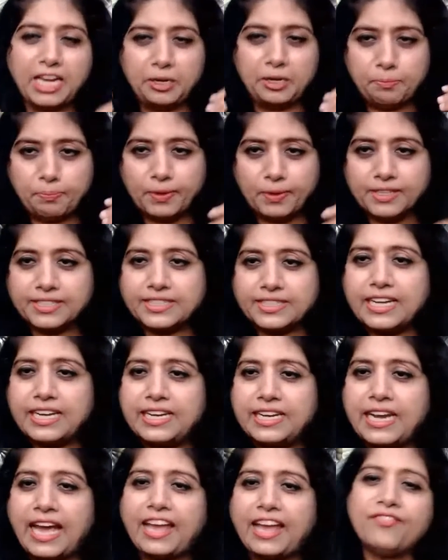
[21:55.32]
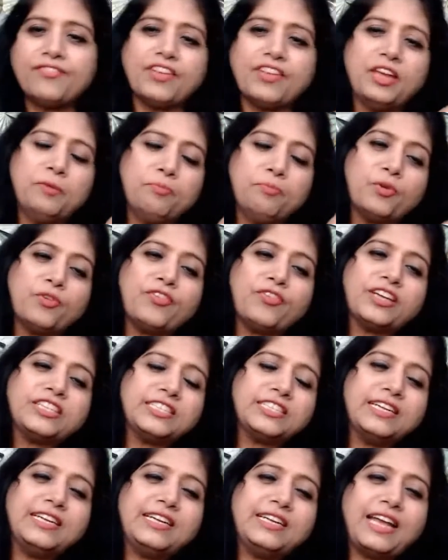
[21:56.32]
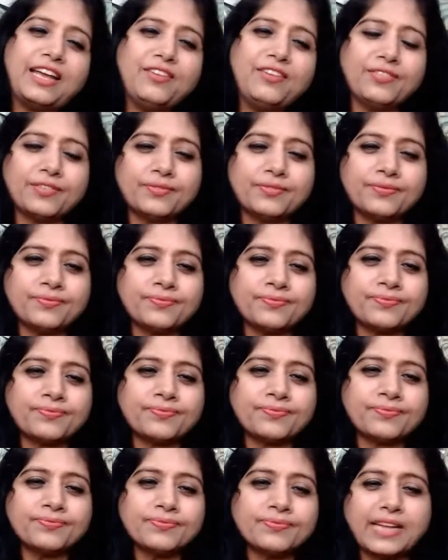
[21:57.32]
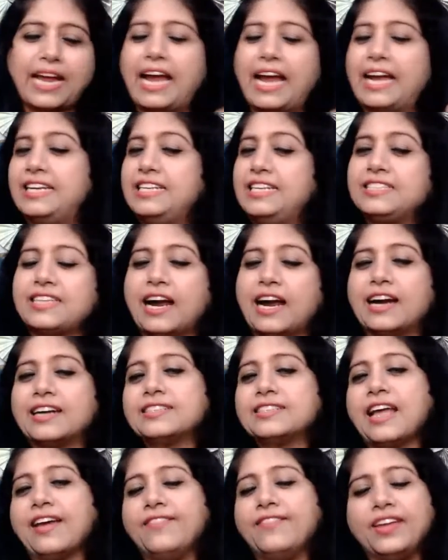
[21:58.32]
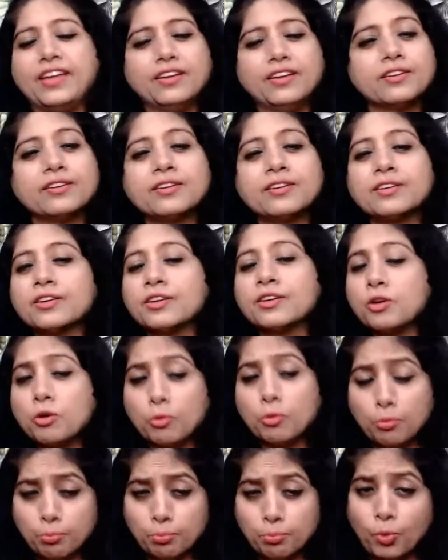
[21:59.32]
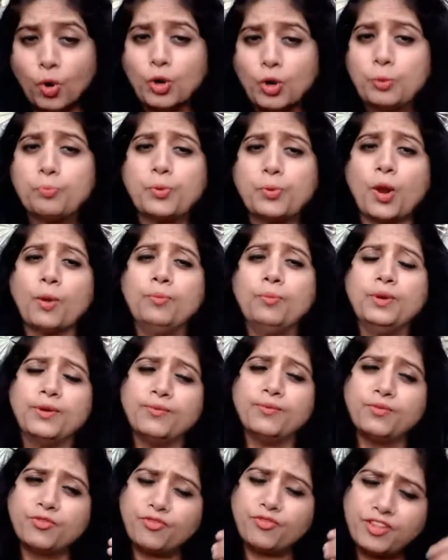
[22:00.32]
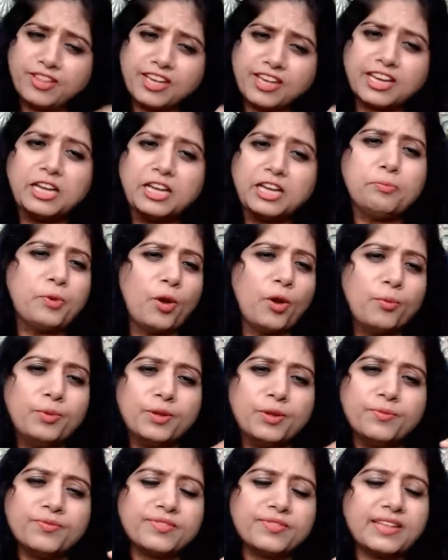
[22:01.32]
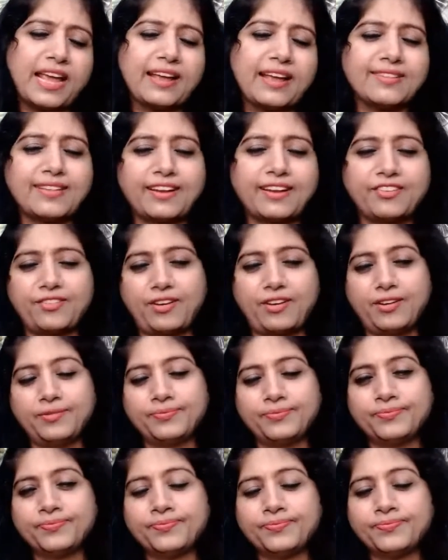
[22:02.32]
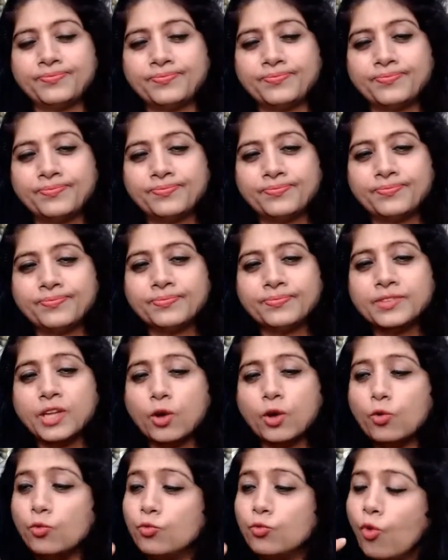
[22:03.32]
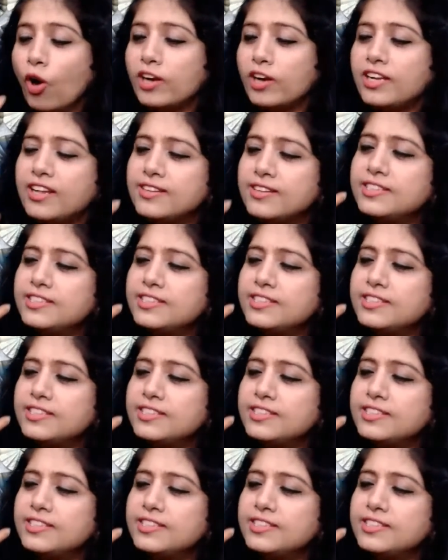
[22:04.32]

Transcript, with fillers: in personal life, in professional life. And he starts having bone problems, physical problems, etc. What